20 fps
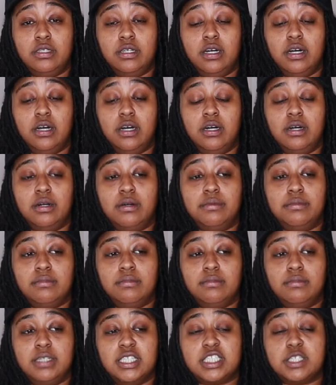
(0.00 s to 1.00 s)
Um,
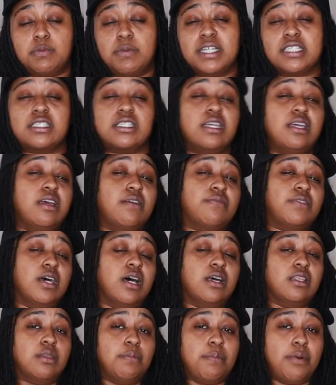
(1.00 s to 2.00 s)
especially if
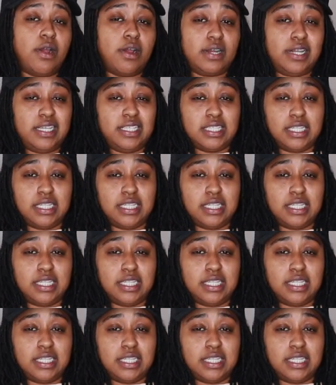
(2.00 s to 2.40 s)
the other party